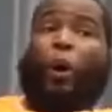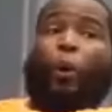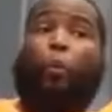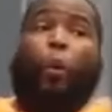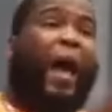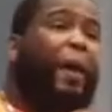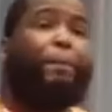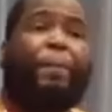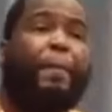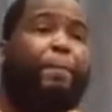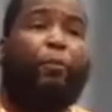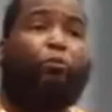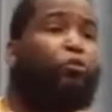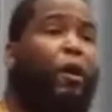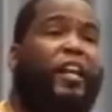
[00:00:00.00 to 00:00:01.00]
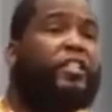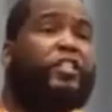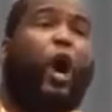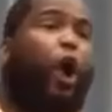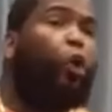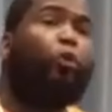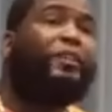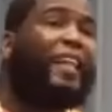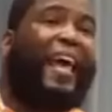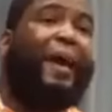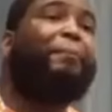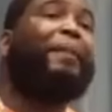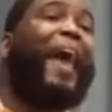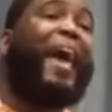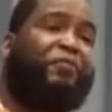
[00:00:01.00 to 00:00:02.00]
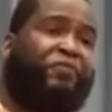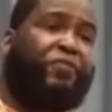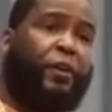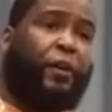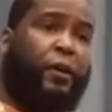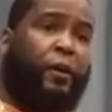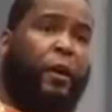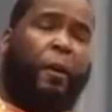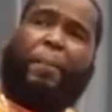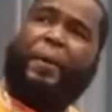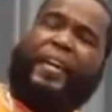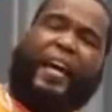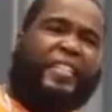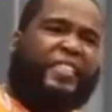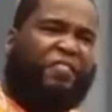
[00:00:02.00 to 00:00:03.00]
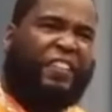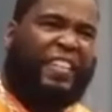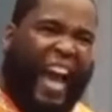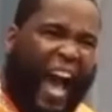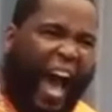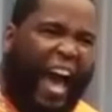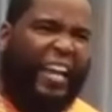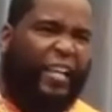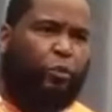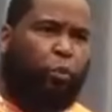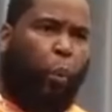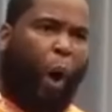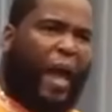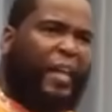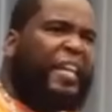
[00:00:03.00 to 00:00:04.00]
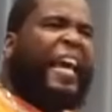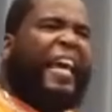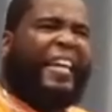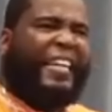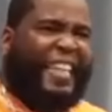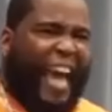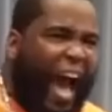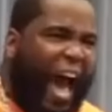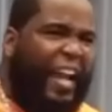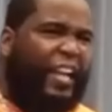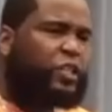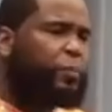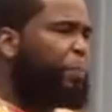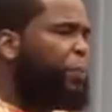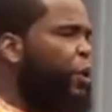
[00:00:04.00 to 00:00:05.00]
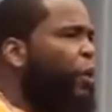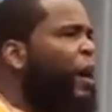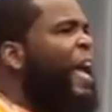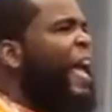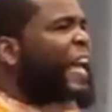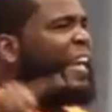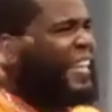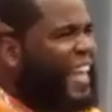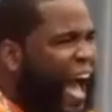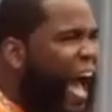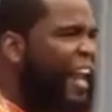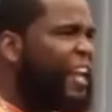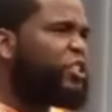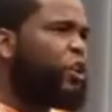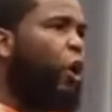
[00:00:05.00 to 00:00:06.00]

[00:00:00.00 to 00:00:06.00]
with white people running his whole damn life. Because if God is white, and God is pure, and God is